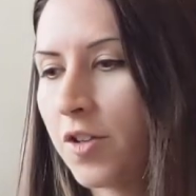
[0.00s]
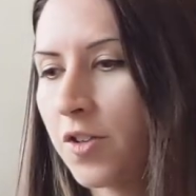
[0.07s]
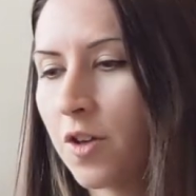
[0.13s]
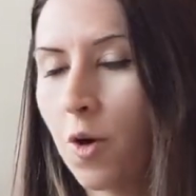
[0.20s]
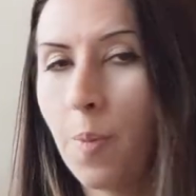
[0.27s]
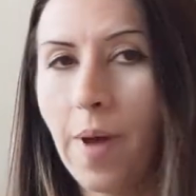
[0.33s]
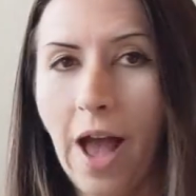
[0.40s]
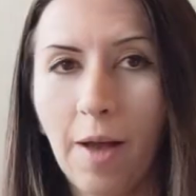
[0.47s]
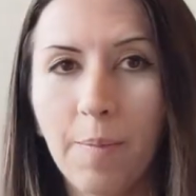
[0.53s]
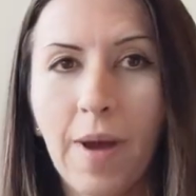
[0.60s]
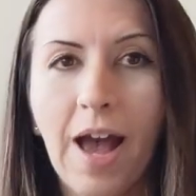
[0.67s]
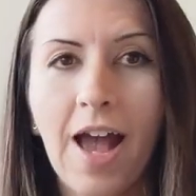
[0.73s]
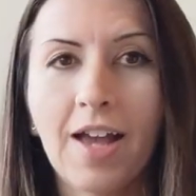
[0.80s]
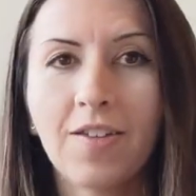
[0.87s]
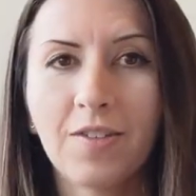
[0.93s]
So
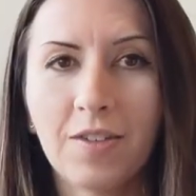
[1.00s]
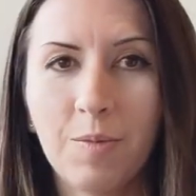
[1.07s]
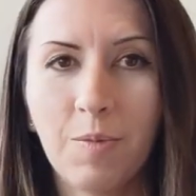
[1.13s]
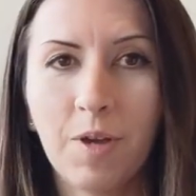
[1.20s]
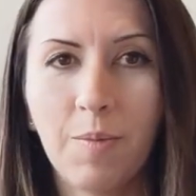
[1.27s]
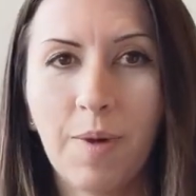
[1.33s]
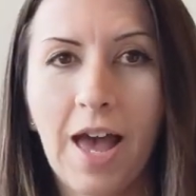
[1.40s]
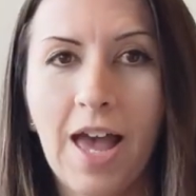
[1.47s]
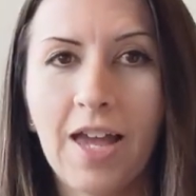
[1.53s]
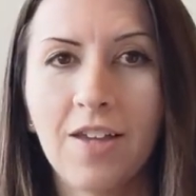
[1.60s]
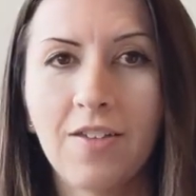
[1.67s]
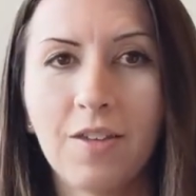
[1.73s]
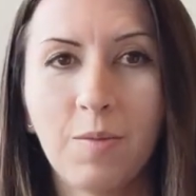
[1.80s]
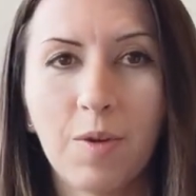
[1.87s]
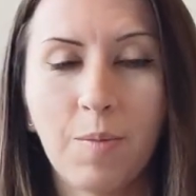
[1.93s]
backpack, sleeping bag,
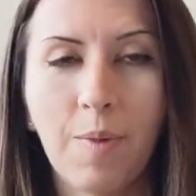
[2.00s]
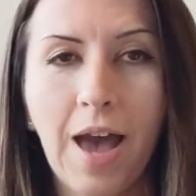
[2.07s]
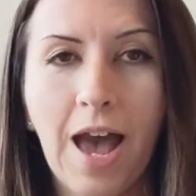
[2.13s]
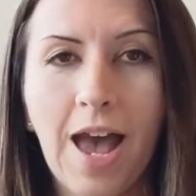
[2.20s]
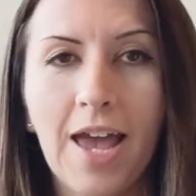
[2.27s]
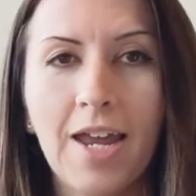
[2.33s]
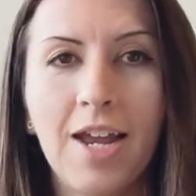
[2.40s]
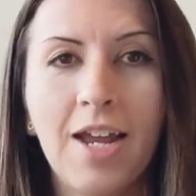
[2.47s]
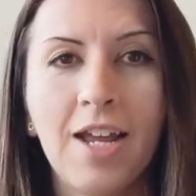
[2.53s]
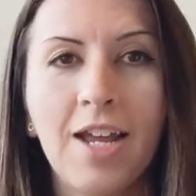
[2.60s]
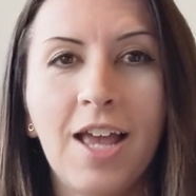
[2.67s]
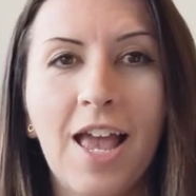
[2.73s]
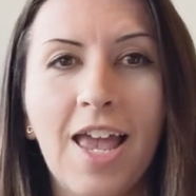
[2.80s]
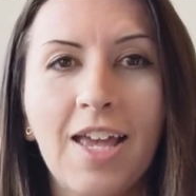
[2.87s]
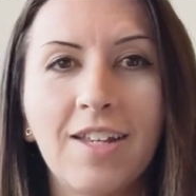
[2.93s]
sleeping pad,
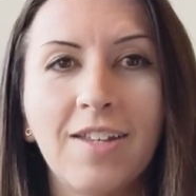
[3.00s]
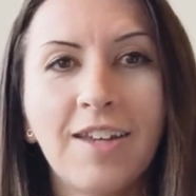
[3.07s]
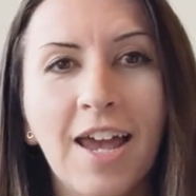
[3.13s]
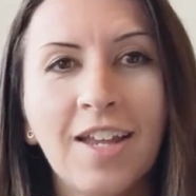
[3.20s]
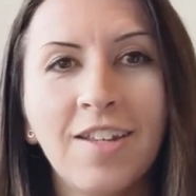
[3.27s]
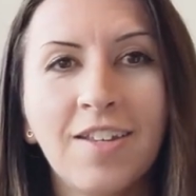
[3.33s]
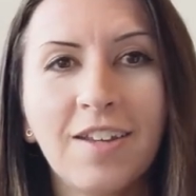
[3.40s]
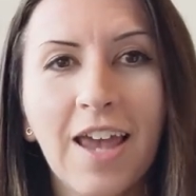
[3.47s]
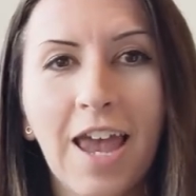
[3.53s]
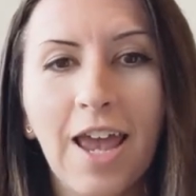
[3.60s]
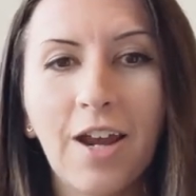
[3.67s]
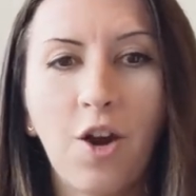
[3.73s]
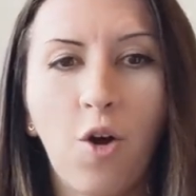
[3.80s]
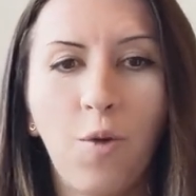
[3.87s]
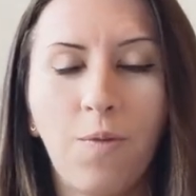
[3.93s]
and tent,
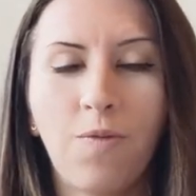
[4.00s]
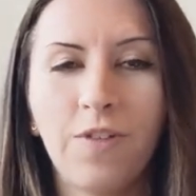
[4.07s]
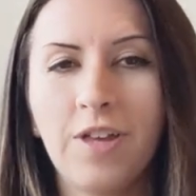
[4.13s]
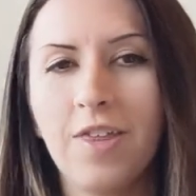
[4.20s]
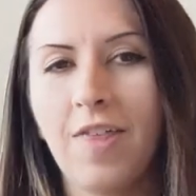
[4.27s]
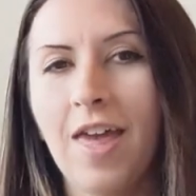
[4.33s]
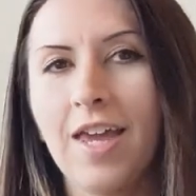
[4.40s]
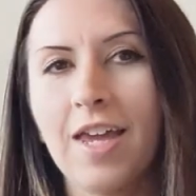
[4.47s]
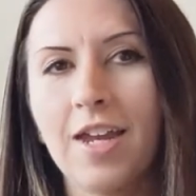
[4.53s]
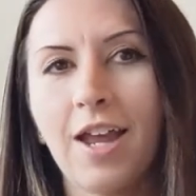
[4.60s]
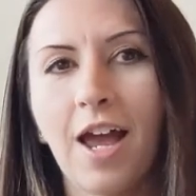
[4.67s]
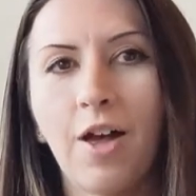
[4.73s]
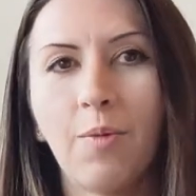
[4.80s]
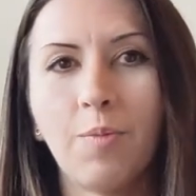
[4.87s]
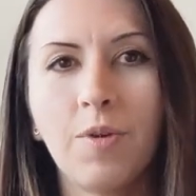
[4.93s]
and hopefully they can
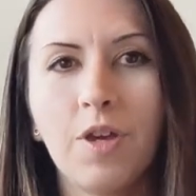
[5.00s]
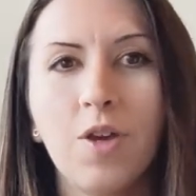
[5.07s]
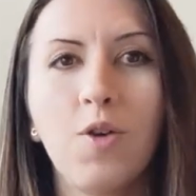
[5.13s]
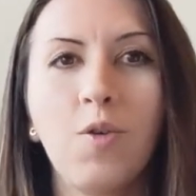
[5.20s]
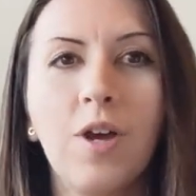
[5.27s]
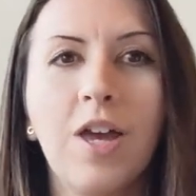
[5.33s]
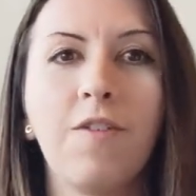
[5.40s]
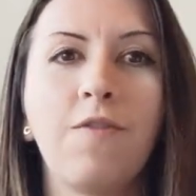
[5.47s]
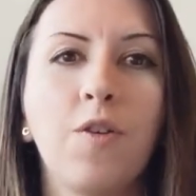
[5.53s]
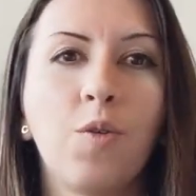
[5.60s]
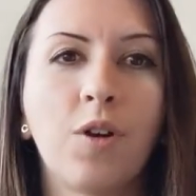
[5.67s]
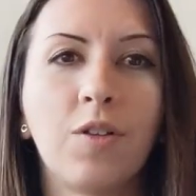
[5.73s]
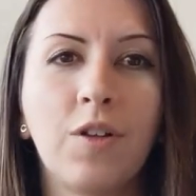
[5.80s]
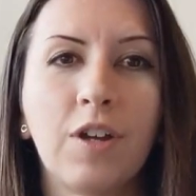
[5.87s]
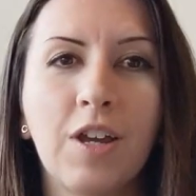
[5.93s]
help you if
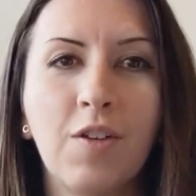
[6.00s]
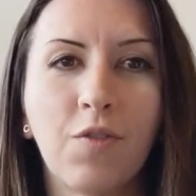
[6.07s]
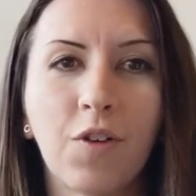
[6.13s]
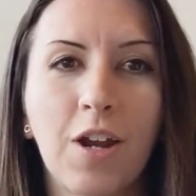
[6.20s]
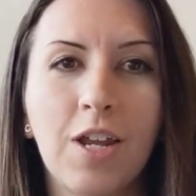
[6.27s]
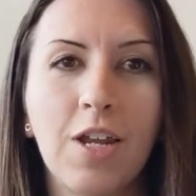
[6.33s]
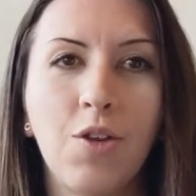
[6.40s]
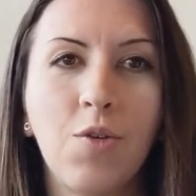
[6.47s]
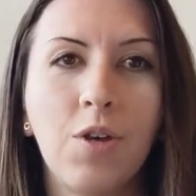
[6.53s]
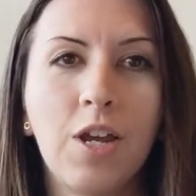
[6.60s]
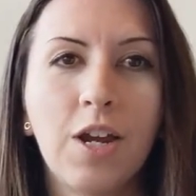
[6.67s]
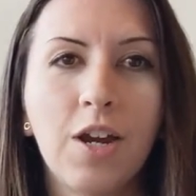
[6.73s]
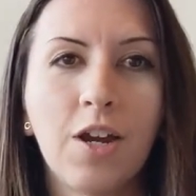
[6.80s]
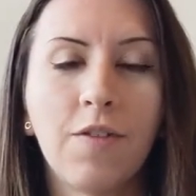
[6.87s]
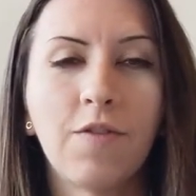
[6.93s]
you are looking for any new
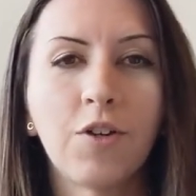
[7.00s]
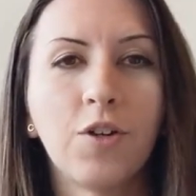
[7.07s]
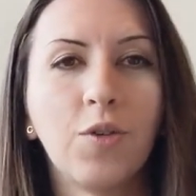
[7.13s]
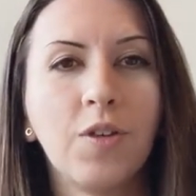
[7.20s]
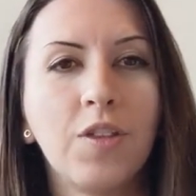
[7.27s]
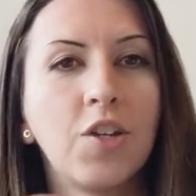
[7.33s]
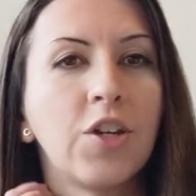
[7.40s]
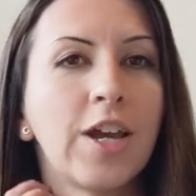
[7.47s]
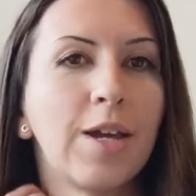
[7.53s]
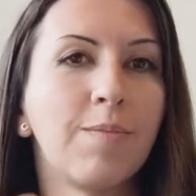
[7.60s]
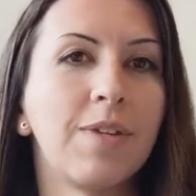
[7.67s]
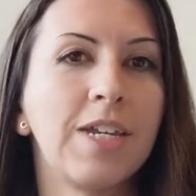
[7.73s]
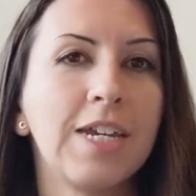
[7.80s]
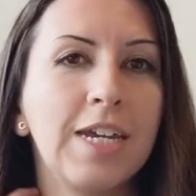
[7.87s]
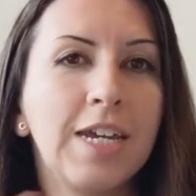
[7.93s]
gear, if you're doing the
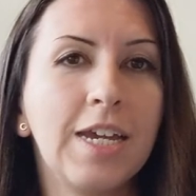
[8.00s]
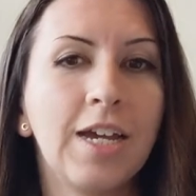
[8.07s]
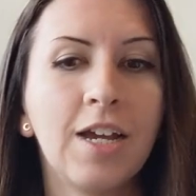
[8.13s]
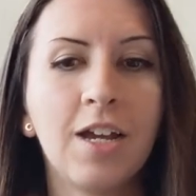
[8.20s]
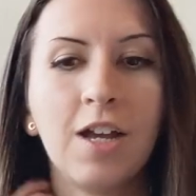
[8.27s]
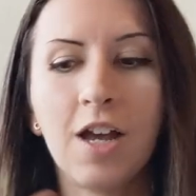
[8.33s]
JMT.